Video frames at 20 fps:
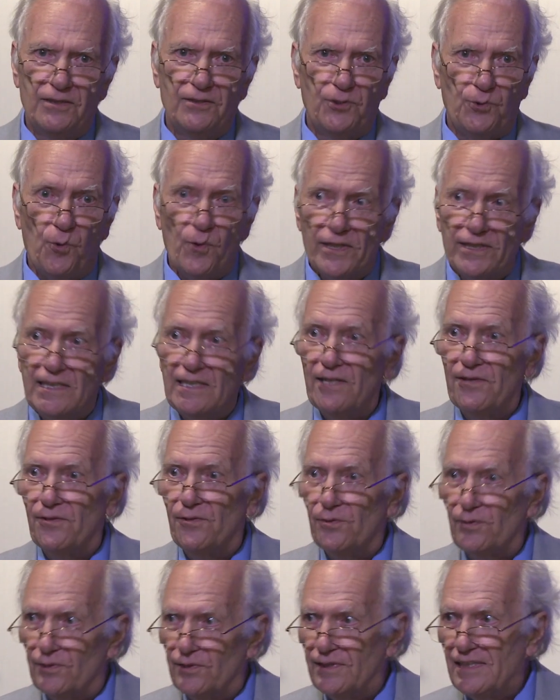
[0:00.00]

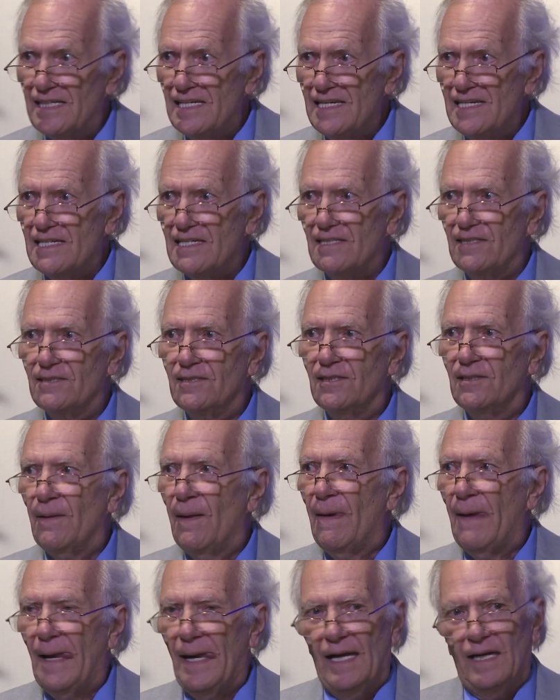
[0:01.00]
2013,
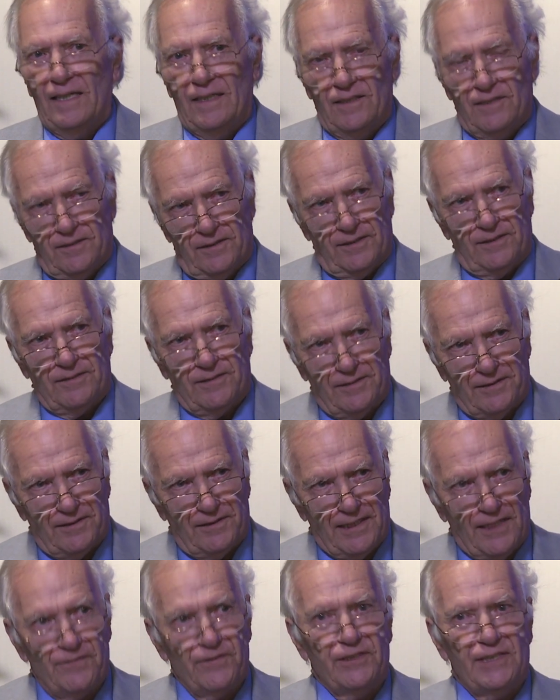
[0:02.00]

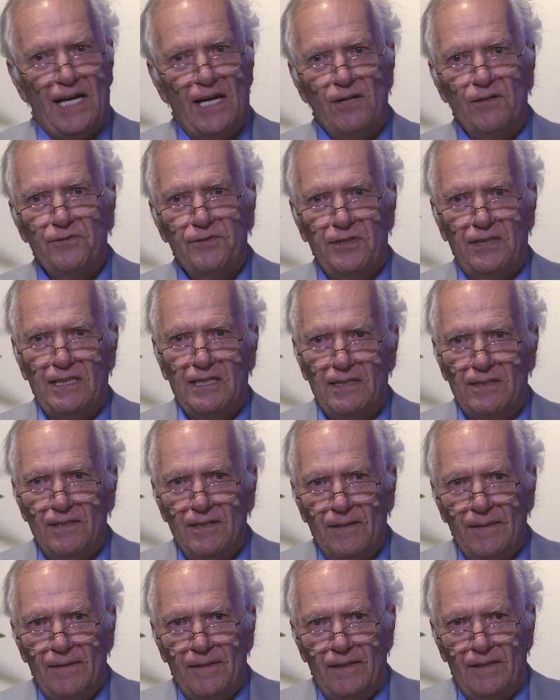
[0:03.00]
Lewandowski
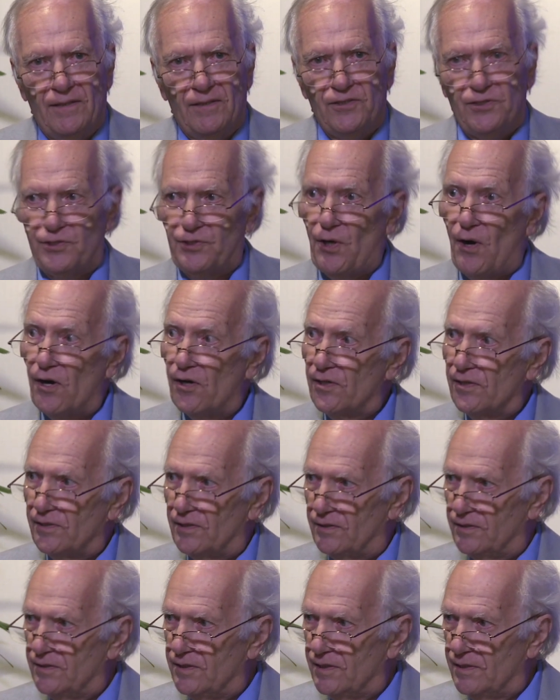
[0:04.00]

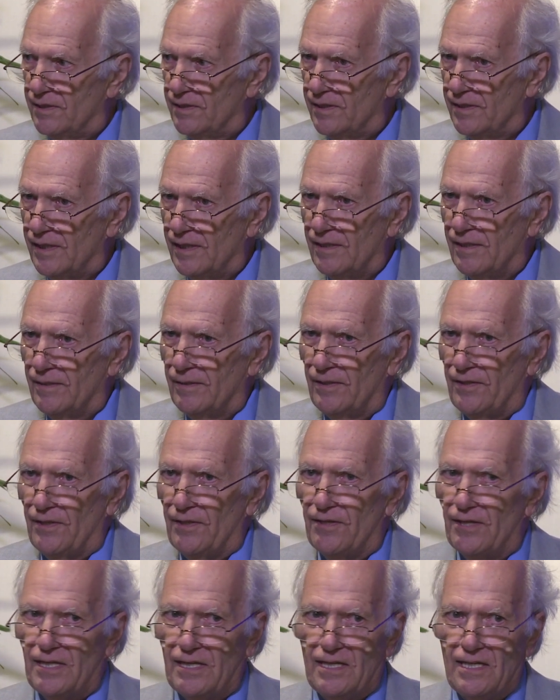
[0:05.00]
started
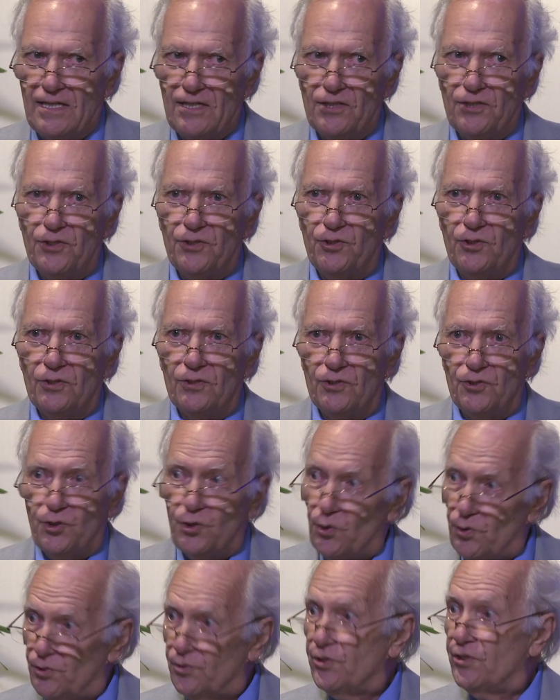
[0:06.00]
the
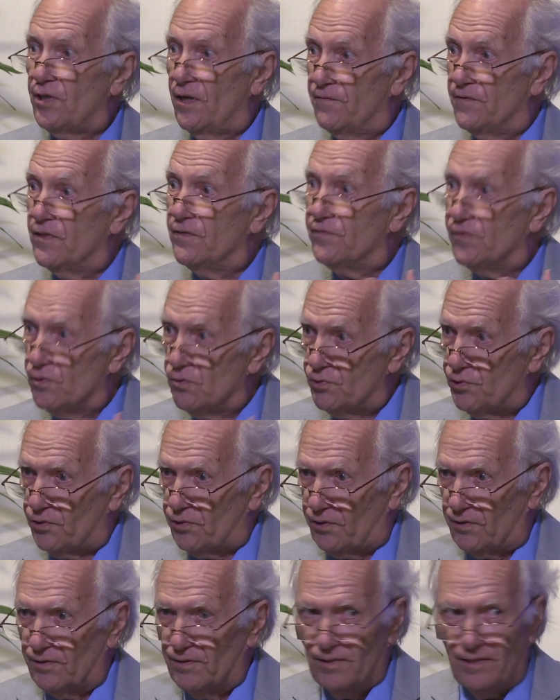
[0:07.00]
Church of the
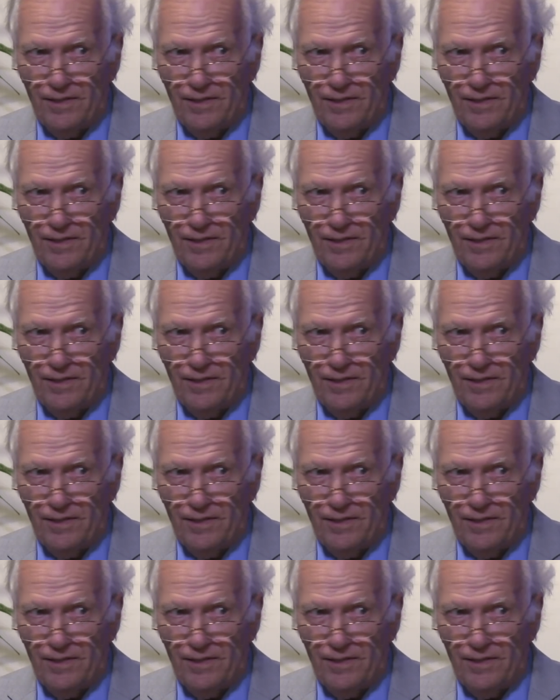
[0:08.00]
Future.